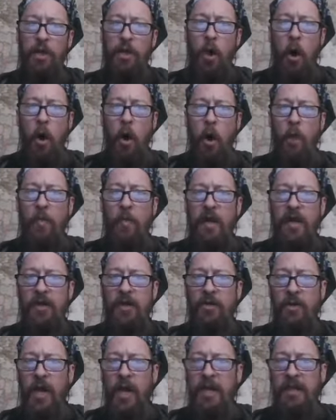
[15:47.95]
and all
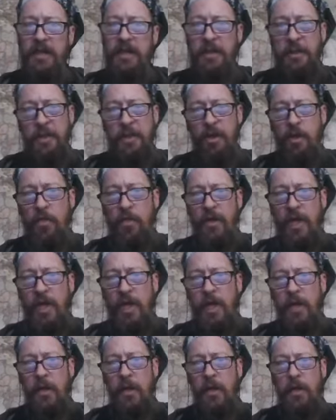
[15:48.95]
men greatly fear
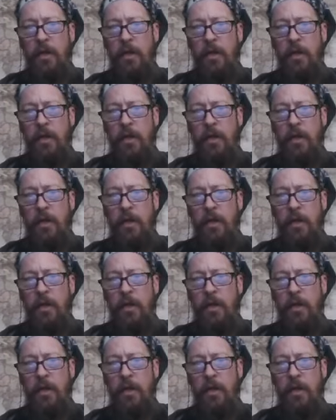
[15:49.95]
me.